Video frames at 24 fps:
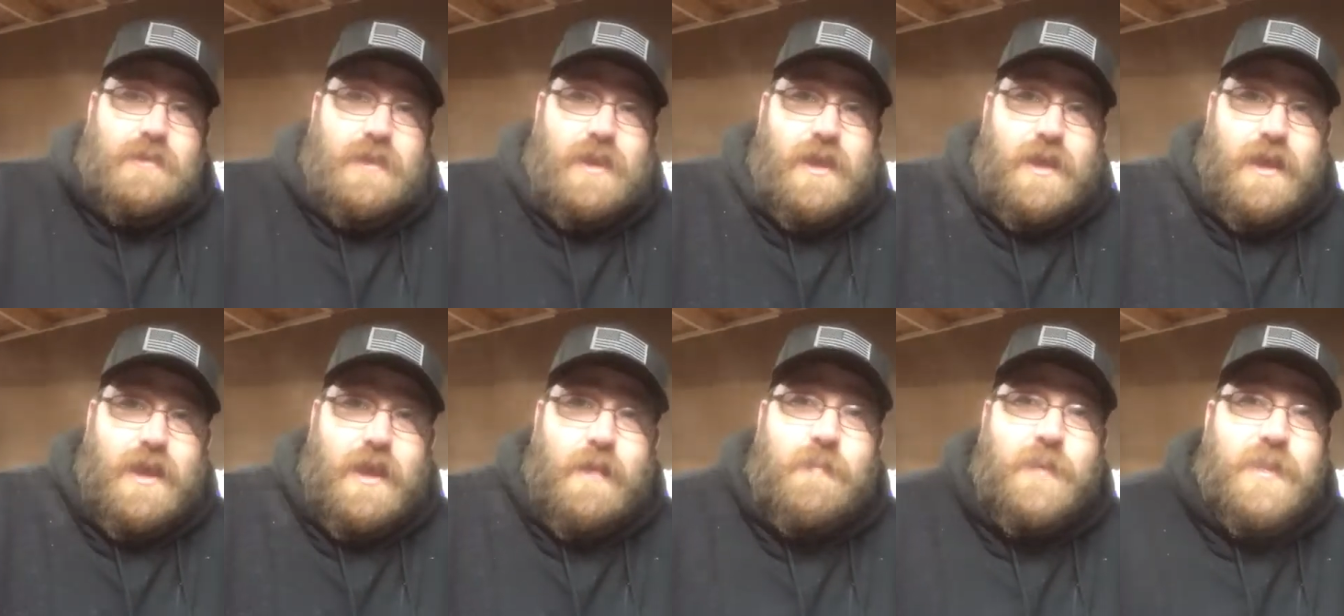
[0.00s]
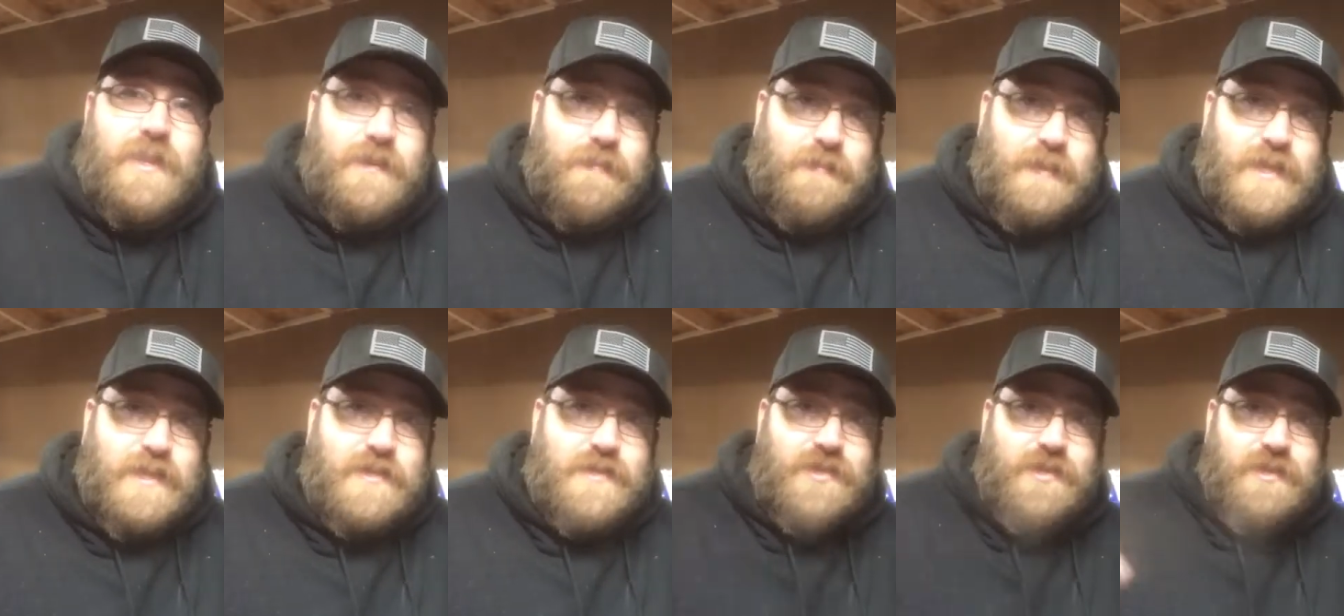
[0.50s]
I'll put a
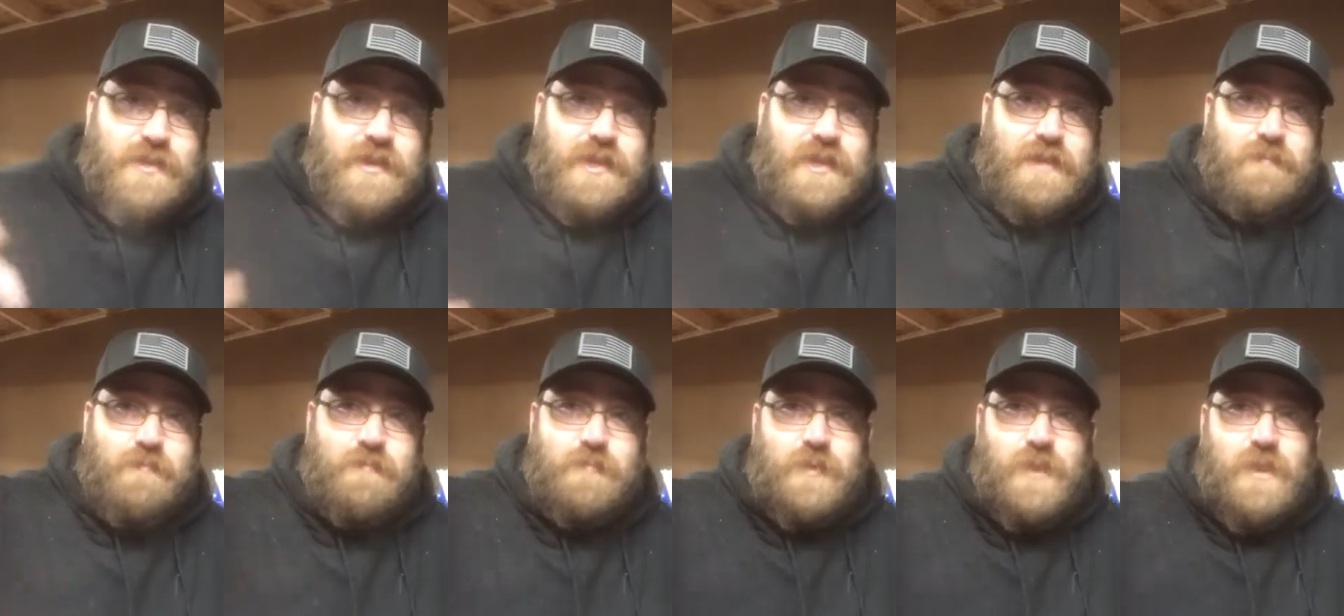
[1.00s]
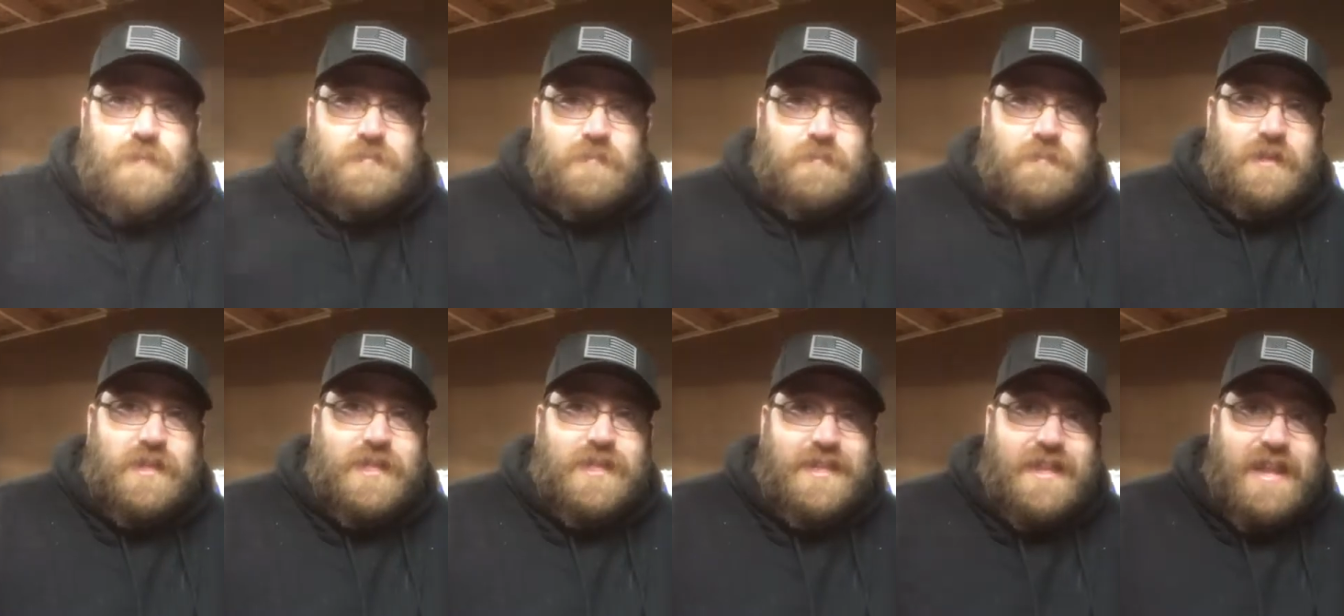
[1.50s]
picture in
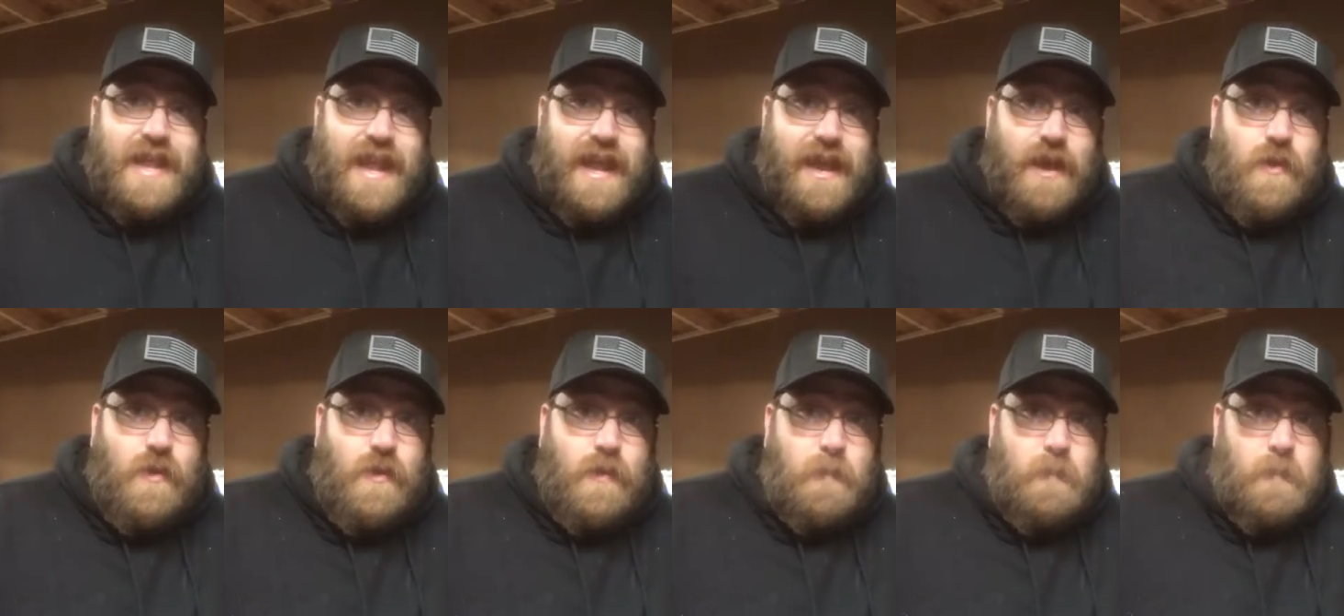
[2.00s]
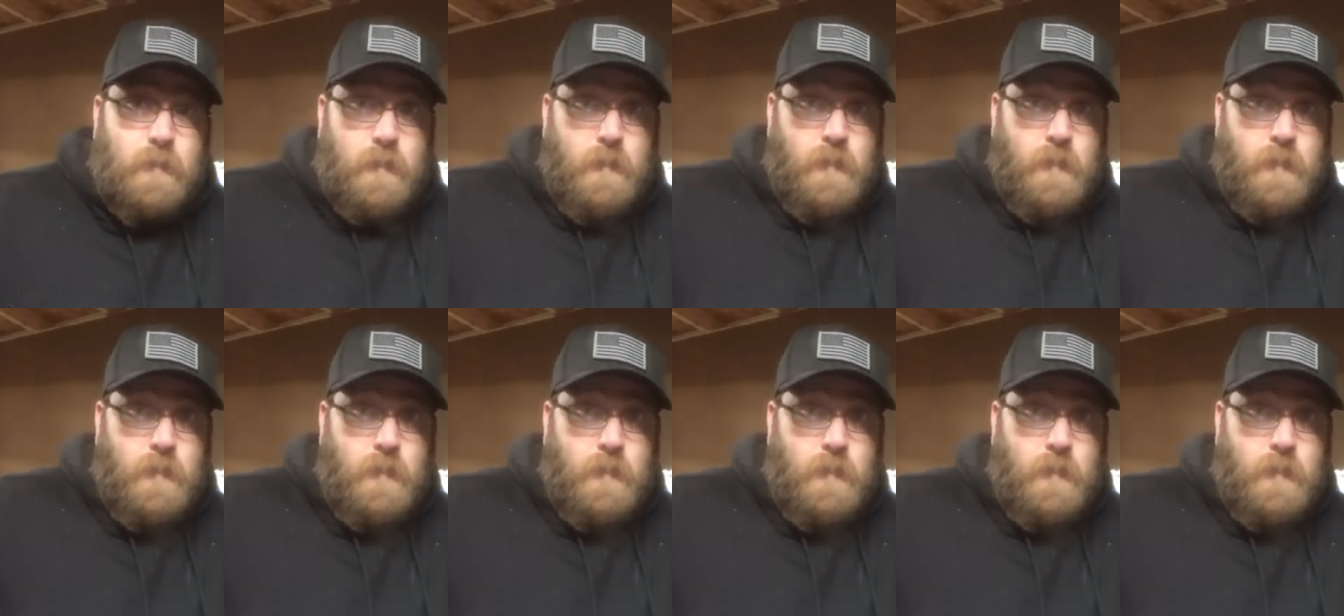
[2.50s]
probably now.